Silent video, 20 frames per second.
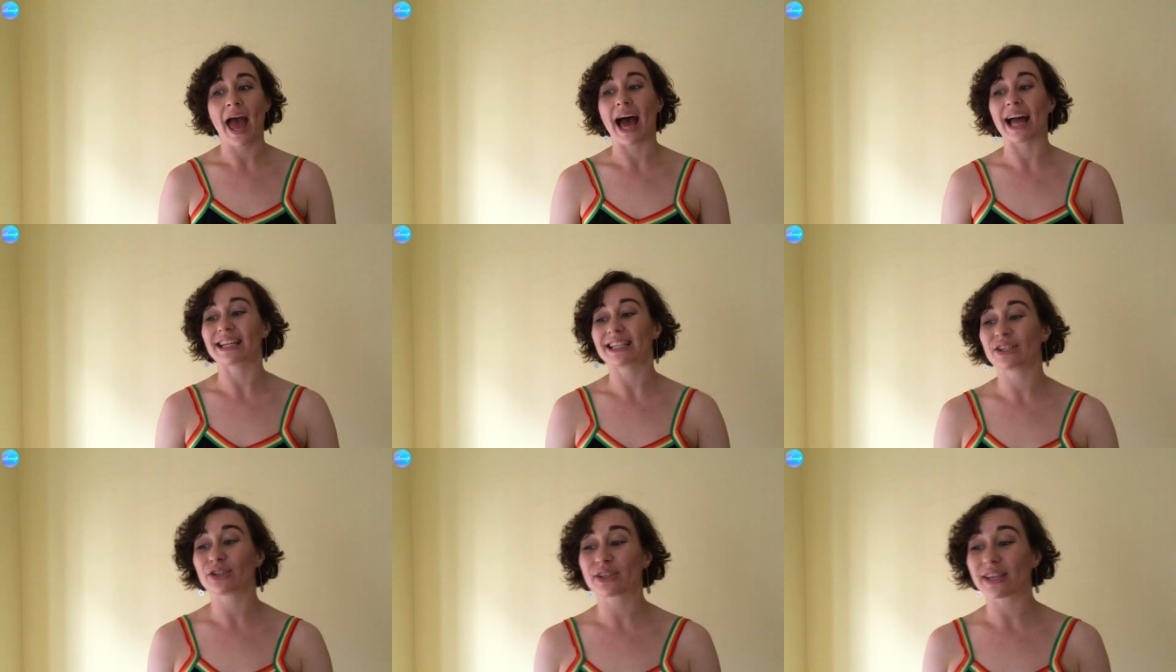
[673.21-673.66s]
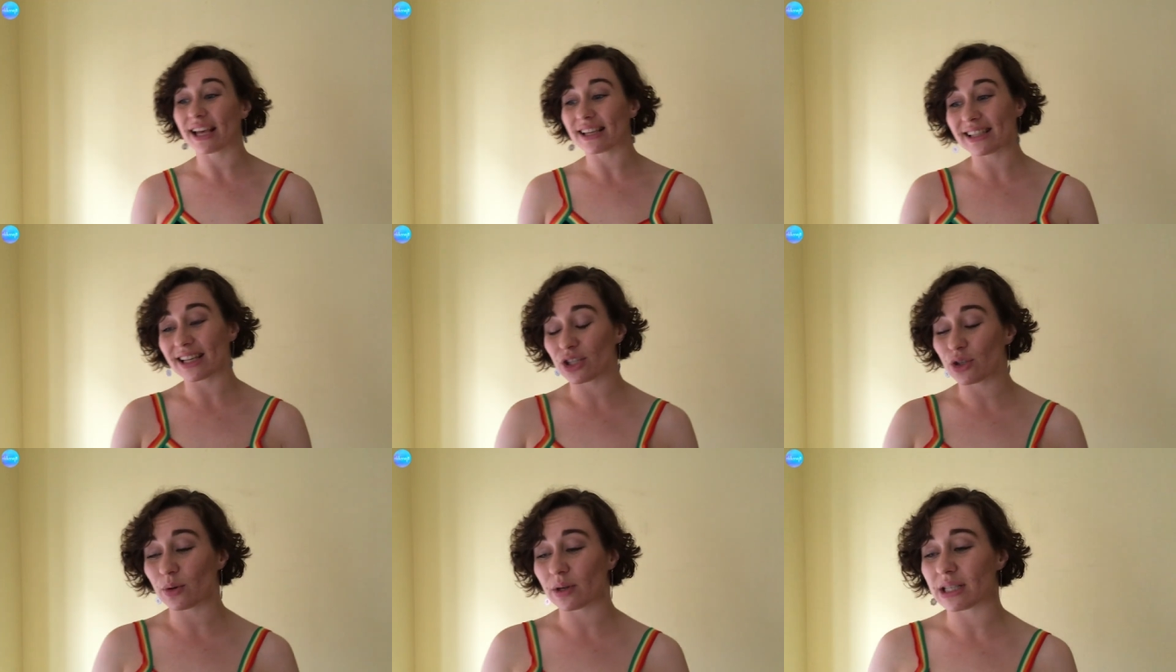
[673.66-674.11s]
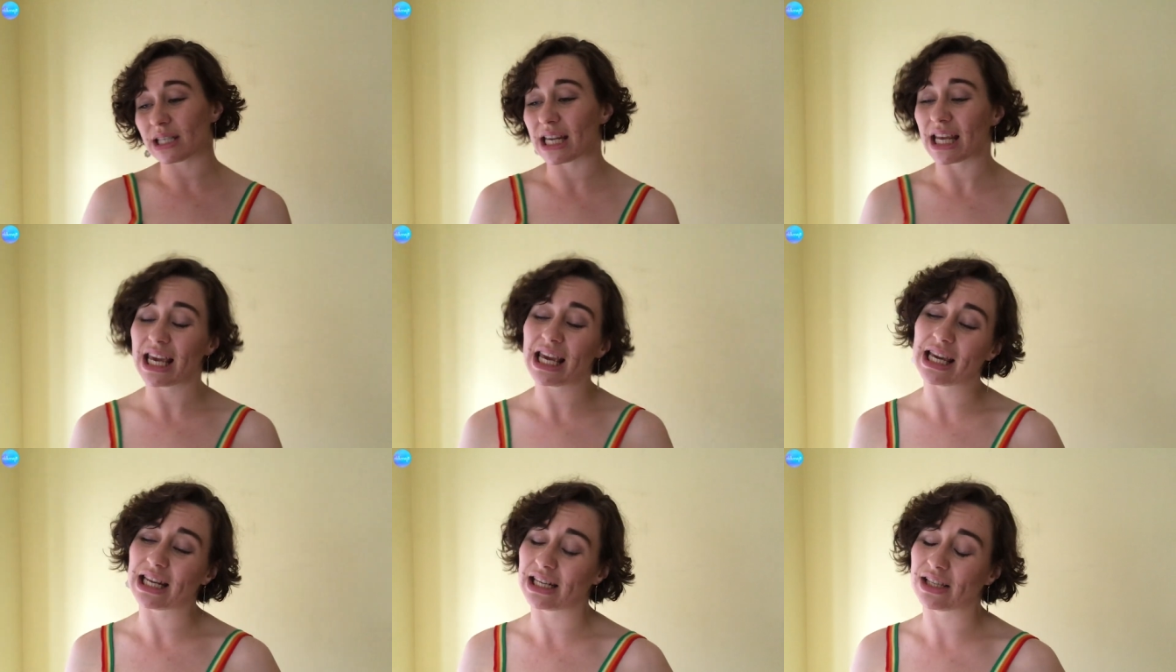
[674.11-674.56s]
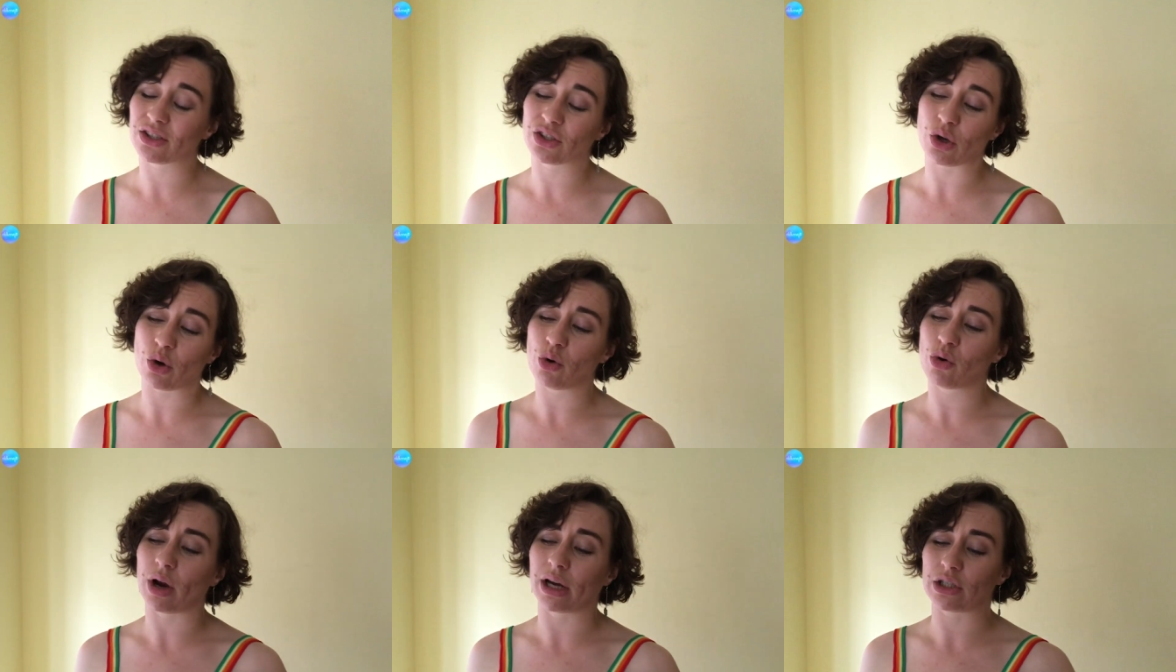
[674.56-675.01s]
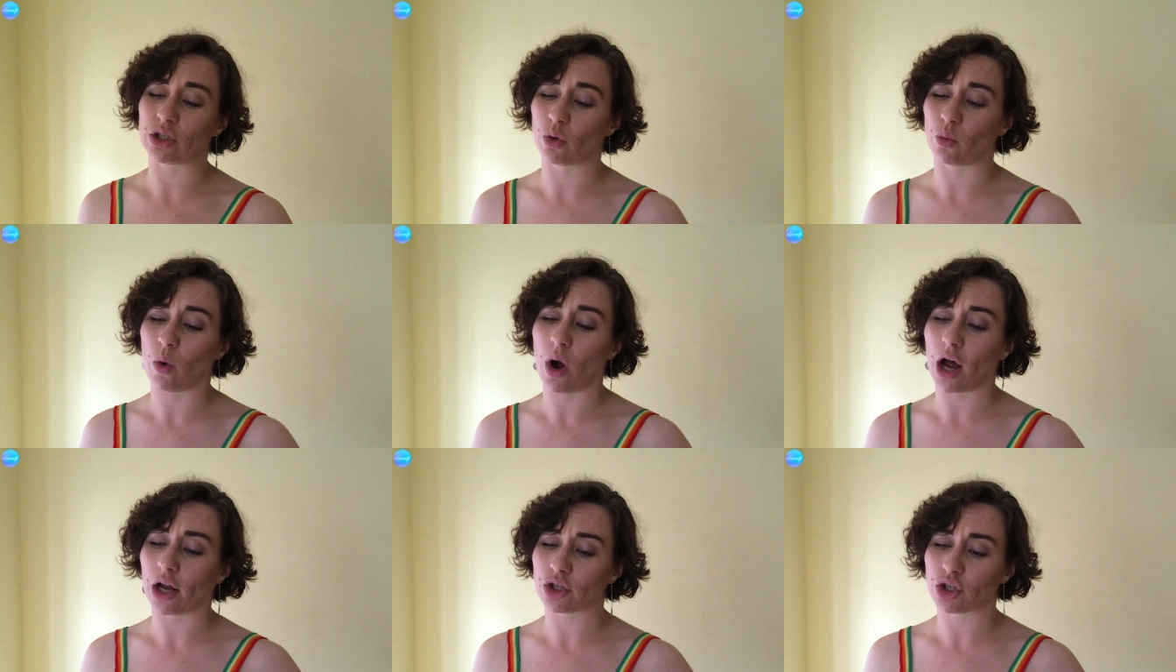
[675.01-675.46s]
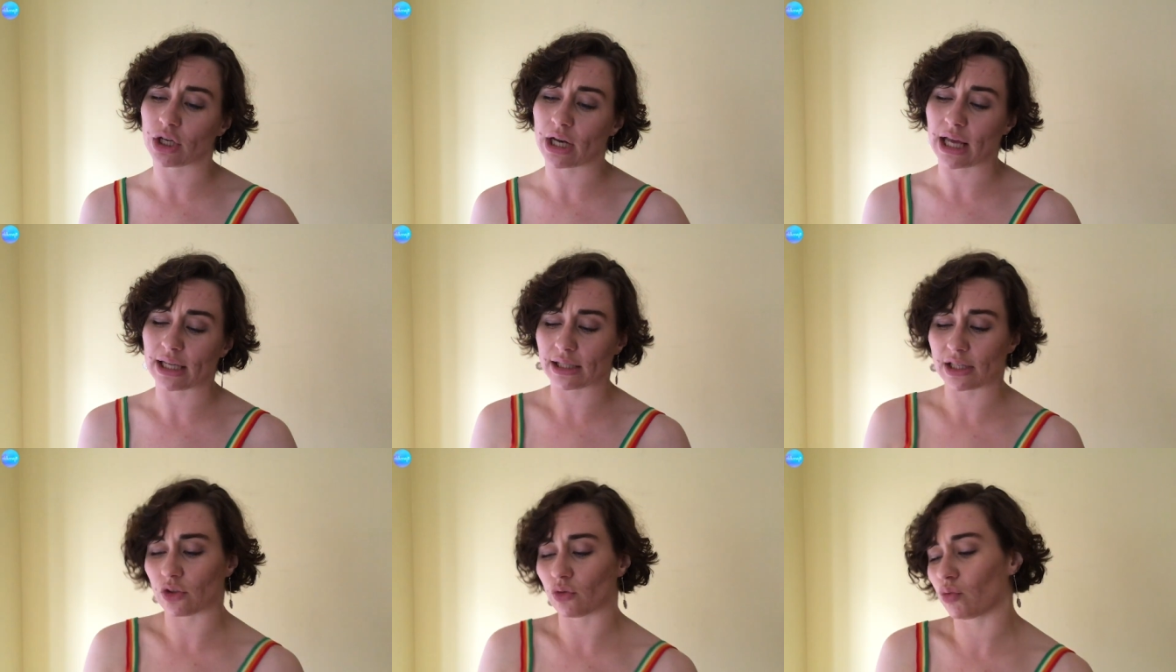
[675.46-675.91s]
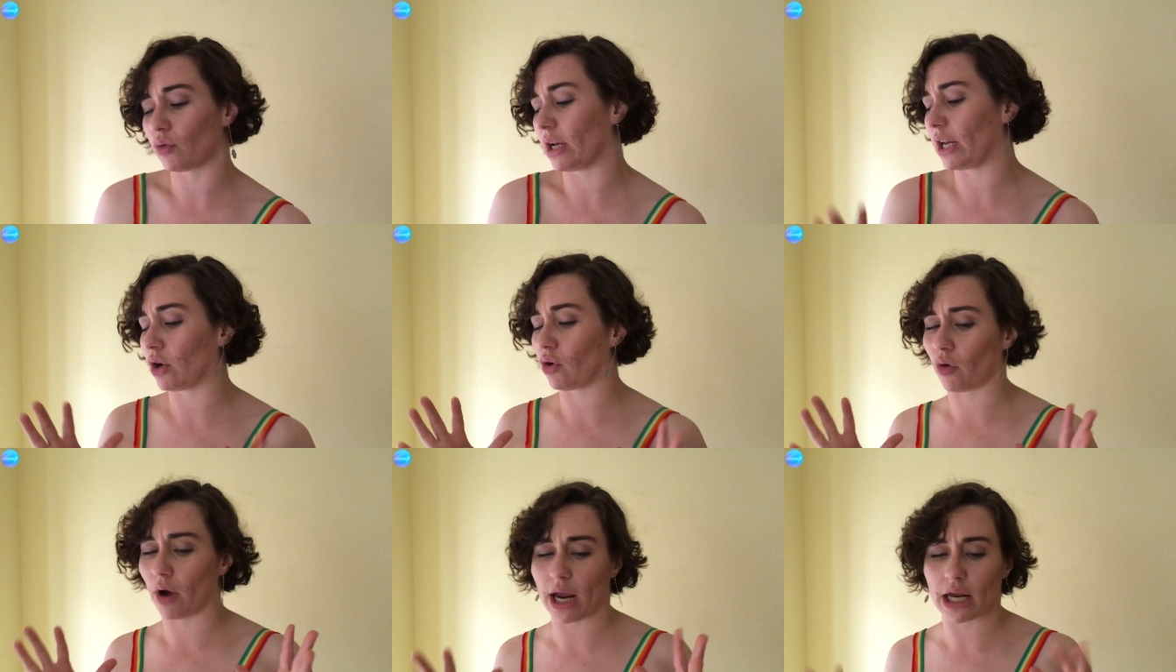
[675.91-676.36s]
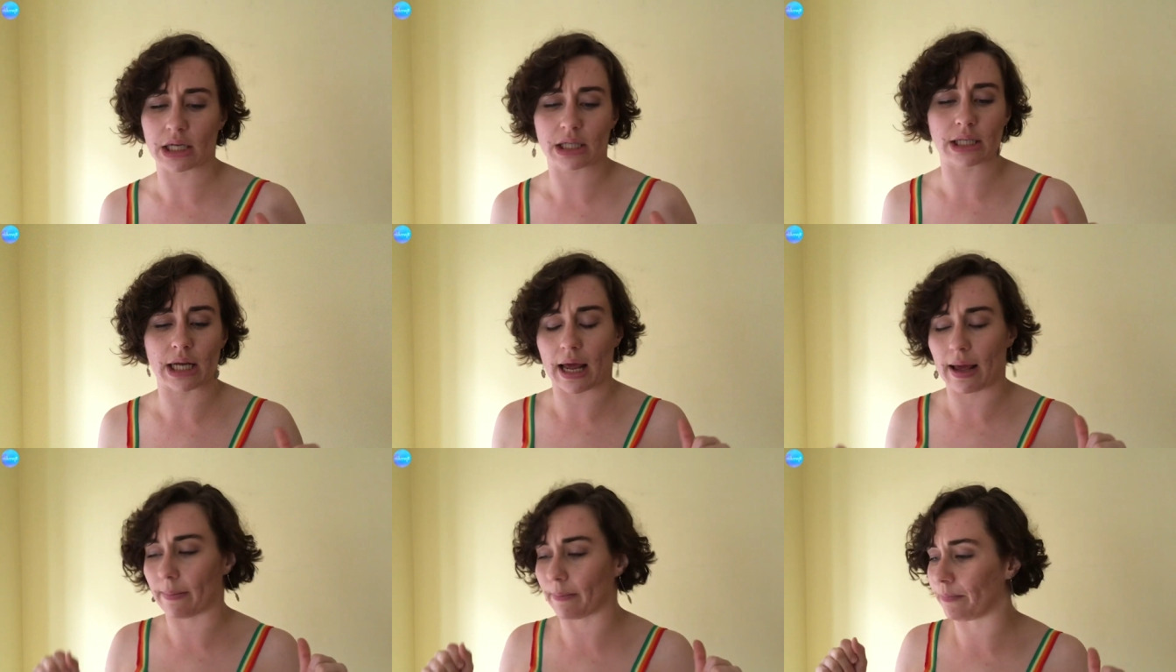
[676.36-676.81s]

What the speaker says: And he just has that to a T, and he's so great to watch, and has this really great